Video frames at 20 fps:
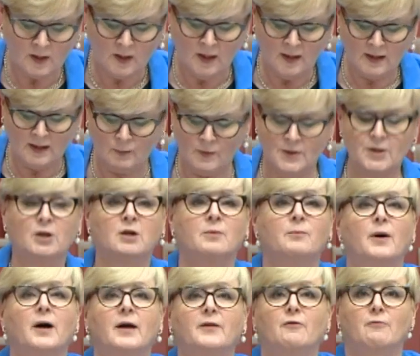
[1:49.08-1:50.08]
Now, when you
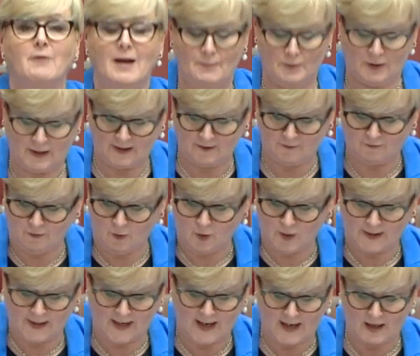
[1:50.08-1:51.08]
combine the rapidly
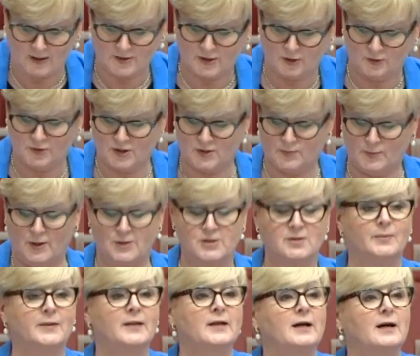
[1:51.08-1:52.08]
falling household
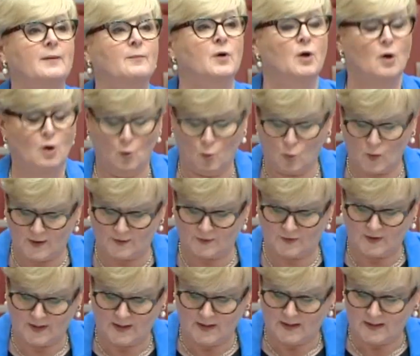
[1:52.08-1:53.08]
disposable income with
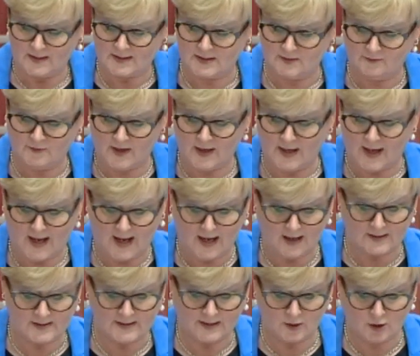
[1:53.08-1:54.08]
severe
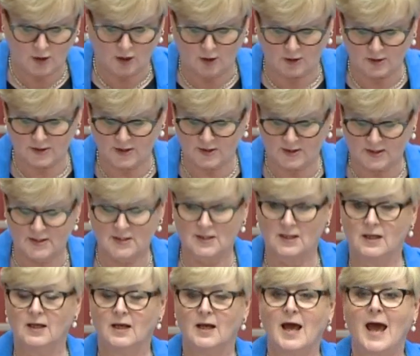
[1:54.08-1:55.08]
housing costs
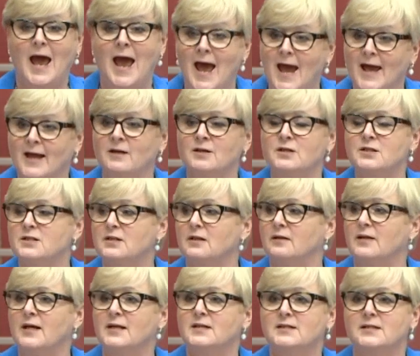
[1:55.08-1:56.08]
and
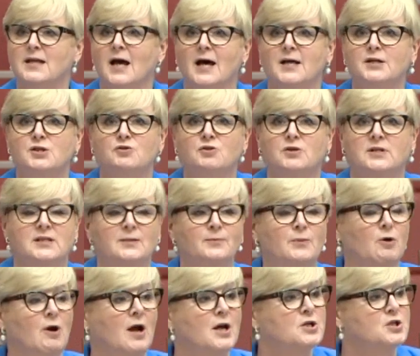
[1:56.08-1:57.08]
their disastrous
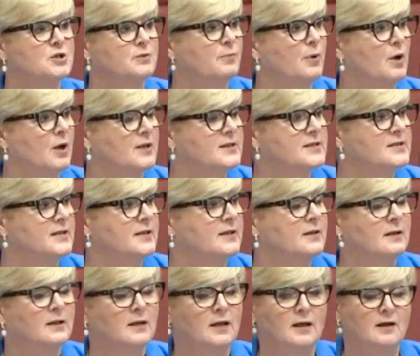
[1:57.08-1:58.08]
immigration policy,
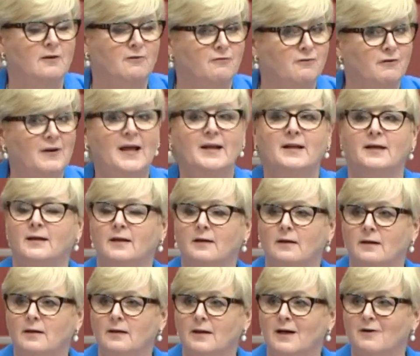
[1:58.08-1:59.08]
flooding
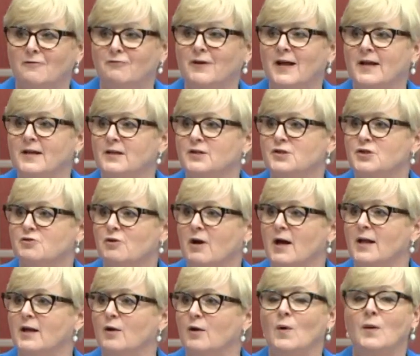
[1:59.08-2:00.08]

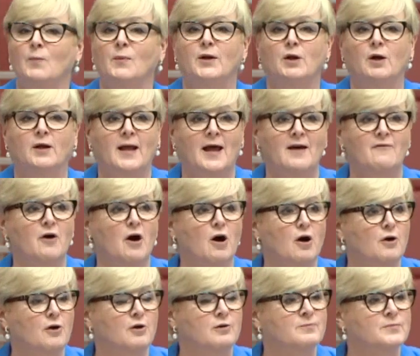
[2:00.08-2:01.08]
Australia we don't have
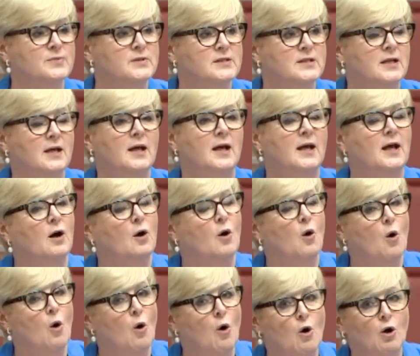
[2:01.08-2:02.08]
homes,
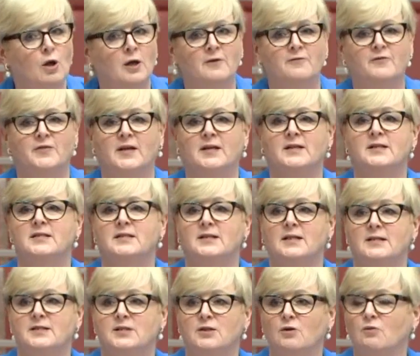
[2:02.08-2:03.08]
all of this
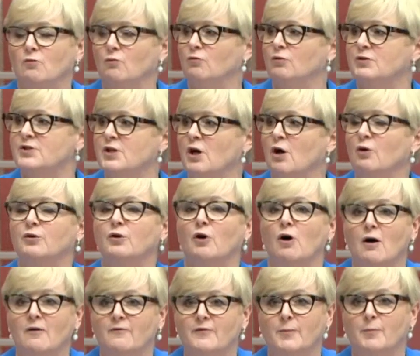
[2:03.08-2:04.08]
is the result
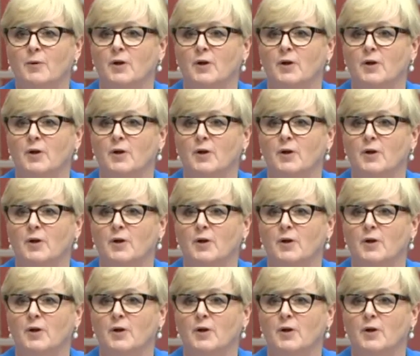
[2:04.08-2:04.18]
of the